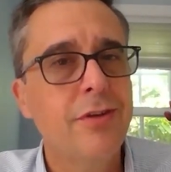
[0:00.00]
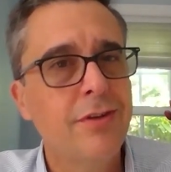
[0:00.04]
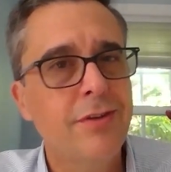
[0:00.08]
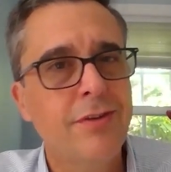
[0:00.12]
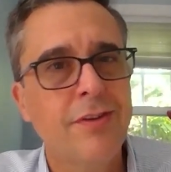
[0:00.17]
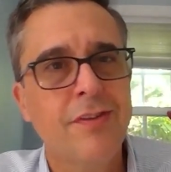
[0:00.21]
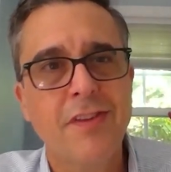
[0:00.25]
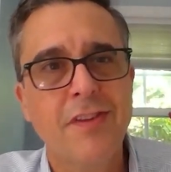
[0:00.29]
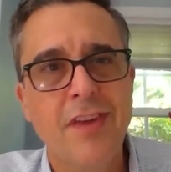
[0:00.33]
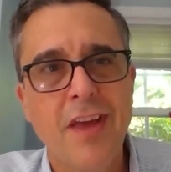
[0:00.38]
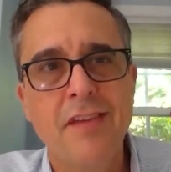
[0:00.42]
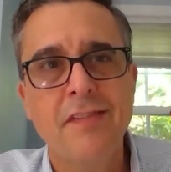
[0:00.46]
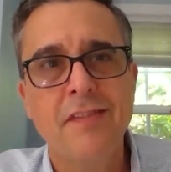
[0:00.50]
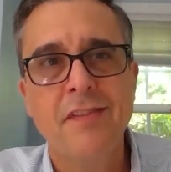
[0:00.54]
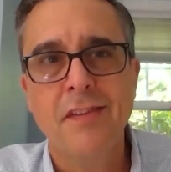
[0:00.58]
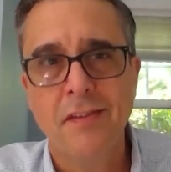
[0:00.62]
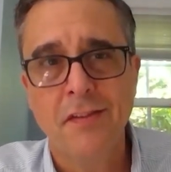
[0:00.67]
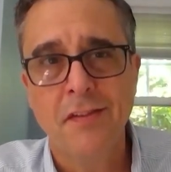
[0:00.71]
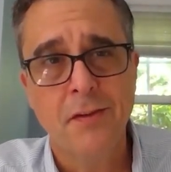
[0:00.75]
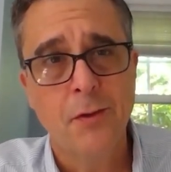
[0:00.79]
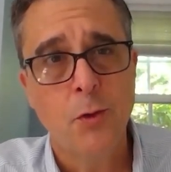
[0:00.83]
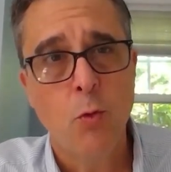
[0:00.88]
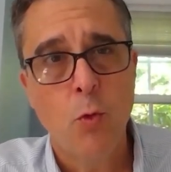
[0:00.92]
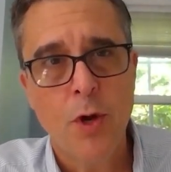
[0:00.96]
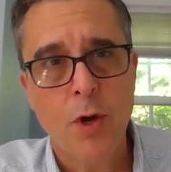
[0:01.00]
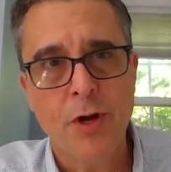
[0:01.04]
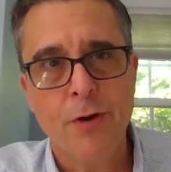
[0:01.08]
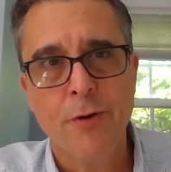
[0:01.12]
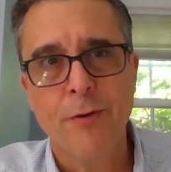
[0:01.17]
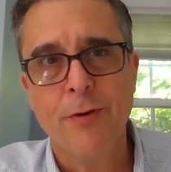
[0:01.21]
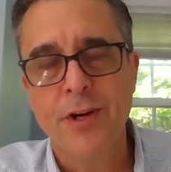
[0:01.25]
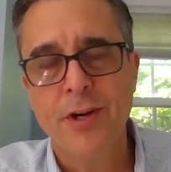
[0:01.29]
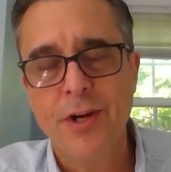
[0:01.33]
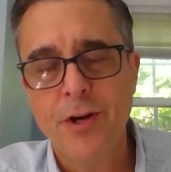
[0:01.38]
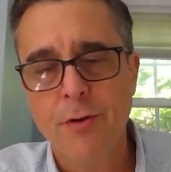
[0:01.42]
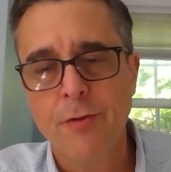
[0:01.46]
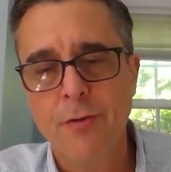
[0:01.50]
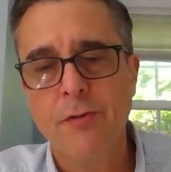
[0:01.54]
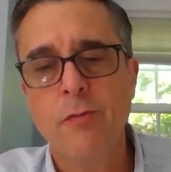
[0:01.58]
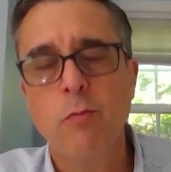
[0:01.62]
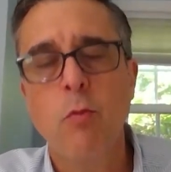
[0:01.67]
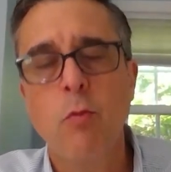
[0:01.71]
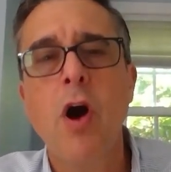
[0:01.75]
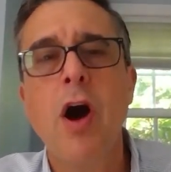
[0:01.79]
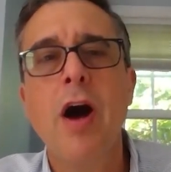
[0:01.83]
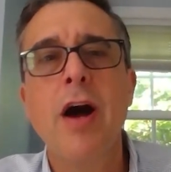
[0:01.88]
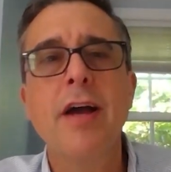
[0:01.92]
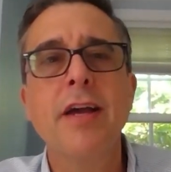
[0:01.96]
this case isn't a winner and here's
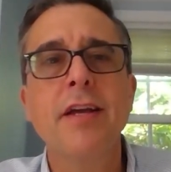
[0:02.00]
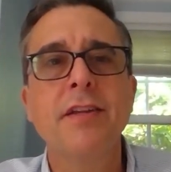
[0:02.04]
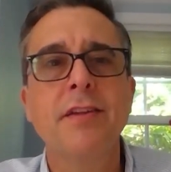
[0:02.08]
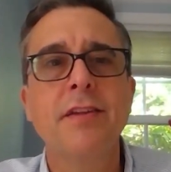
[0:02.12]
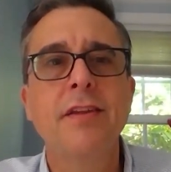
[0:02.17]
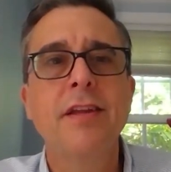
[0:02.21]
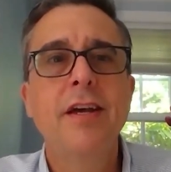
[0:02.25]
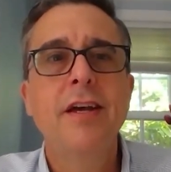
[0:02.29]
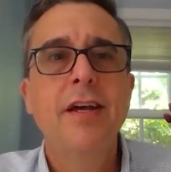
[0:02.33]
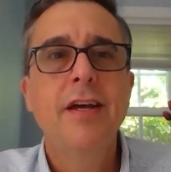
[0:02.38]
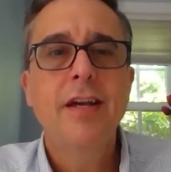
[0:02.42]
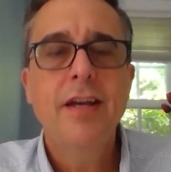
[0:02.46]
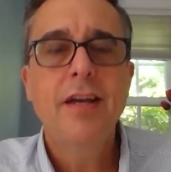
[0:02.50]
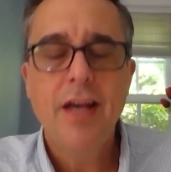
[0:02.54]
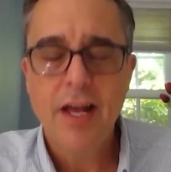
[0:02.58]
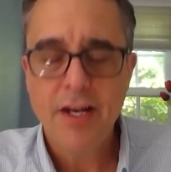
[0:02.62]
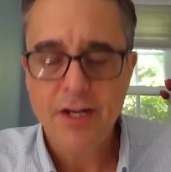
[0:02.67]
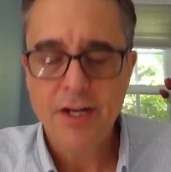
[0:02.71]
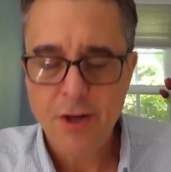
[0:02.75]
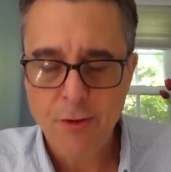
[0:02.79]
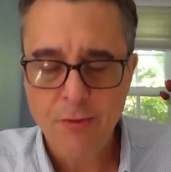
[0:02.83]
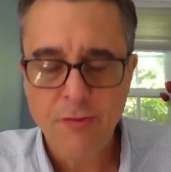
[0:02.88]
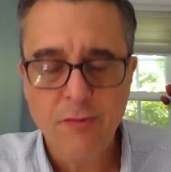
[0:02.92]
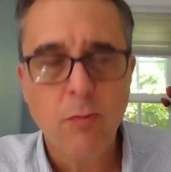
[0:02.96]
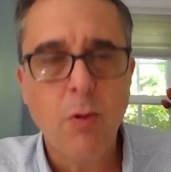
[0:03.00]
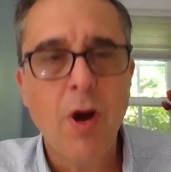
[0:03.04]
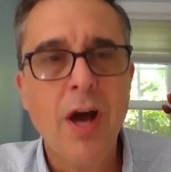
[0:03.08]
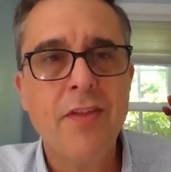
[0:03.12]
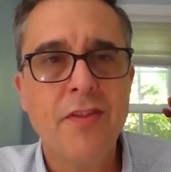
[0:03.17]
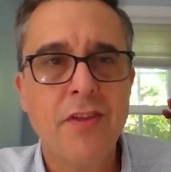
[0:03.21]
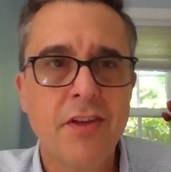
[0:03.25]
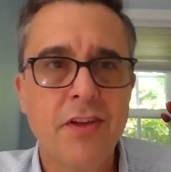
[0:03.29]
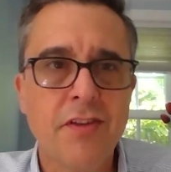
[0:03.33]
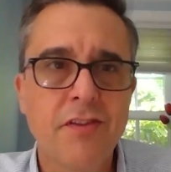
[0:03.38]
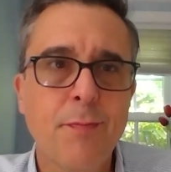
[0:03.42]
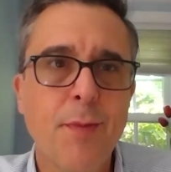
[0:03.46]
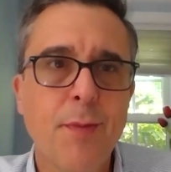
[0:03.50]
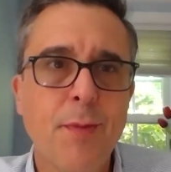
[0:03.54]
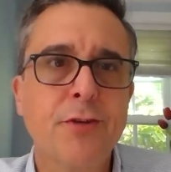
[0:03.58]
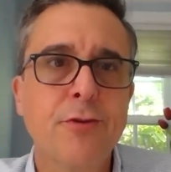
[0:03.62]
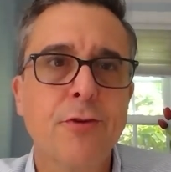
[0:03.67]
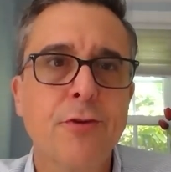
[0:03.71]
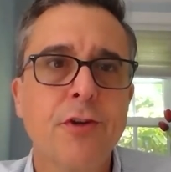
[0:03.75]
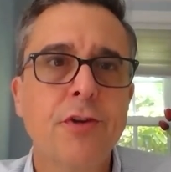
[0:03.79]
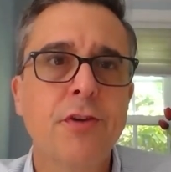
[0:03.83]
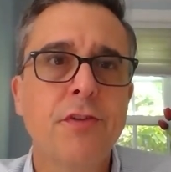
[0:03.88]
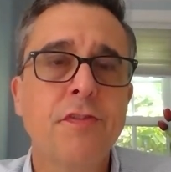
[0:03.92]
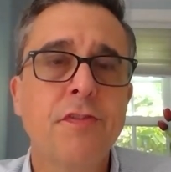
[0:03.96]
why, and here's why the
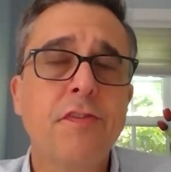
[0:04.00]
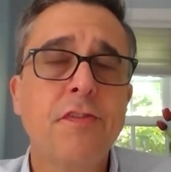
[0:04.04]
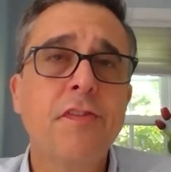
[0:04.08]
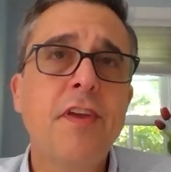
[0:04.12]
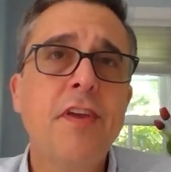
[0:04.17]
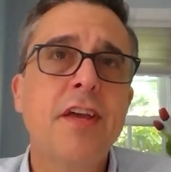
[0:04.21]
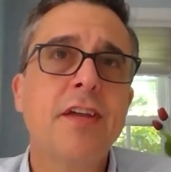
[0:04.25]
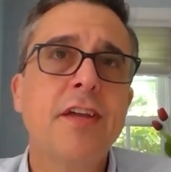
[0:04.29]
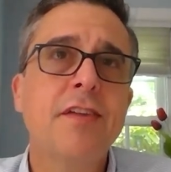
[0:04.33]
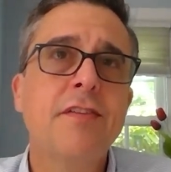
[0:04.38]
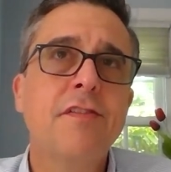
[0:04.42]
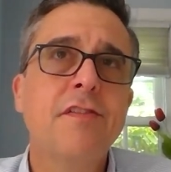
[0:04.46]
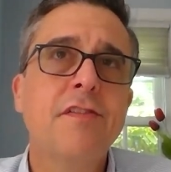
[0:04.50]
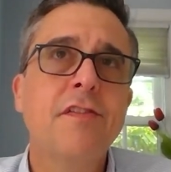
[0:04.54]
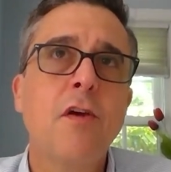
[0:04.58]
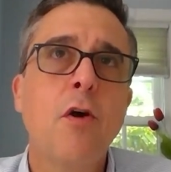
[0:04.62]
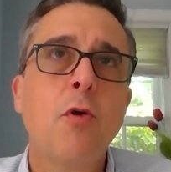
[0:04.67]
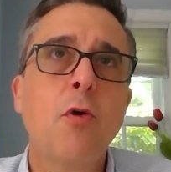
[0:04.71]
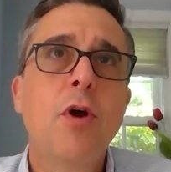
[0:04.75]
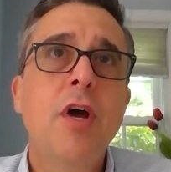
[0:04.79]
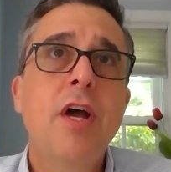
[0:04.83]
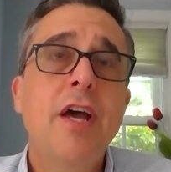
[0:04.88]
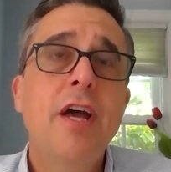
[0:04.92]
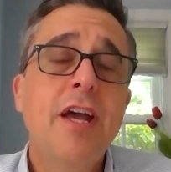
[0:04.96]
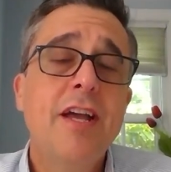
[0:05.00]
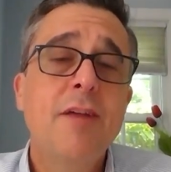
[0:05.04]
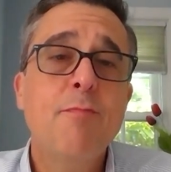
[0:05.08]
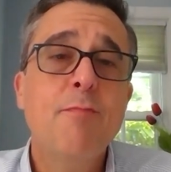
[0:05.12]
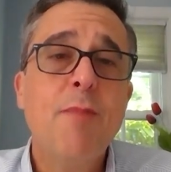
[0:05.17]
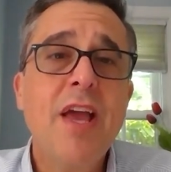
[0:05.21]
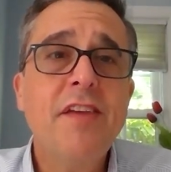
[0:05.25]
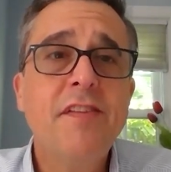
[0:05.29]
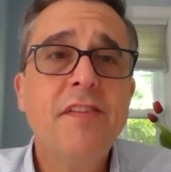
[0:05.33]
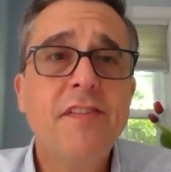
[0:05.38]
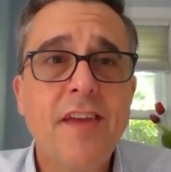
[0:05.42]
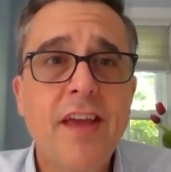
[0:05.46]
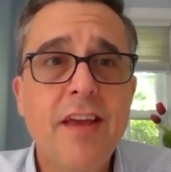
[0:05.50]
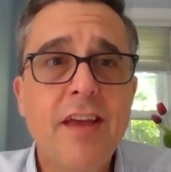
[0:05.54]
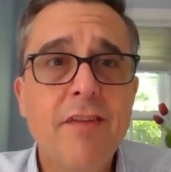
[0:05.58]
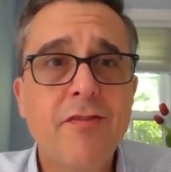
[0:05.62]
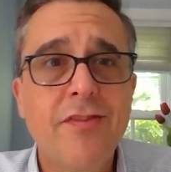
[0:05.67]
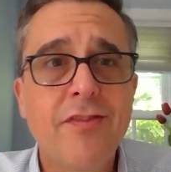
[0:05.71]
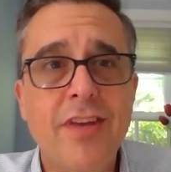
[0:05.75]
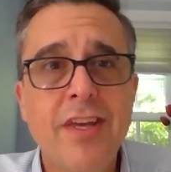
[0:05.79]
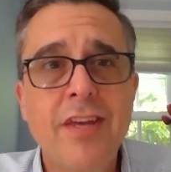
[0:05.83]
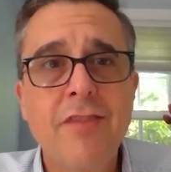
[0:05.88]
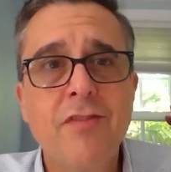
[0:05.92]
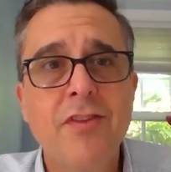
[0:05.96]
inspector couldn't see it. And so it may save
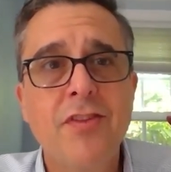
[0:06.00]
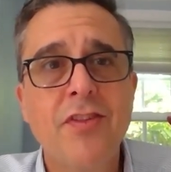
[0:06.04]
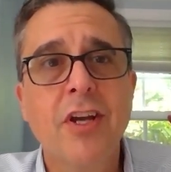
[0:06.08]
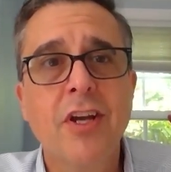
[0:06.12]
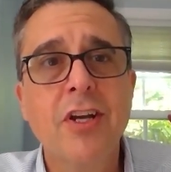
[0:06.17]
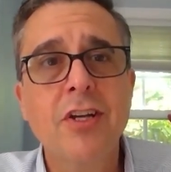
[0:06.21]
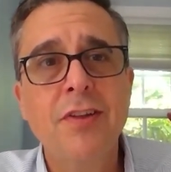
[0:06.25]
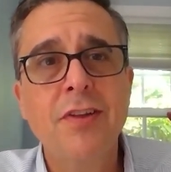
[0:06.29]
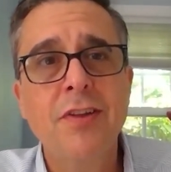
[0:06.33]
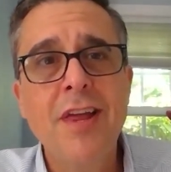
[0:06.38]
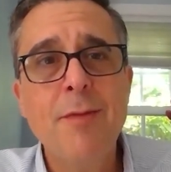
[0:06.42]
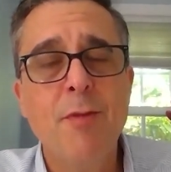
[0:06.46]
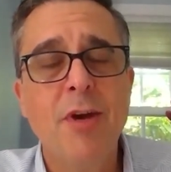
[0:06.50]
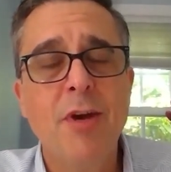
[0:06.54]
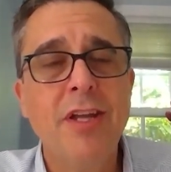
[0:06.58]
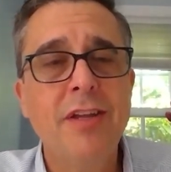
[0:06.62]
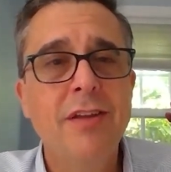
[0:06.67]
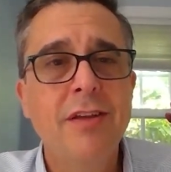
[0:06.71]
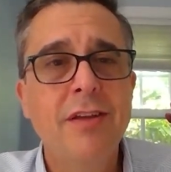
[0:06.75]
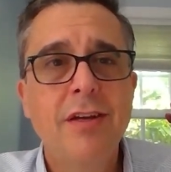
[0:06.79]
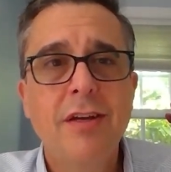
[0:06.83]
even the claimant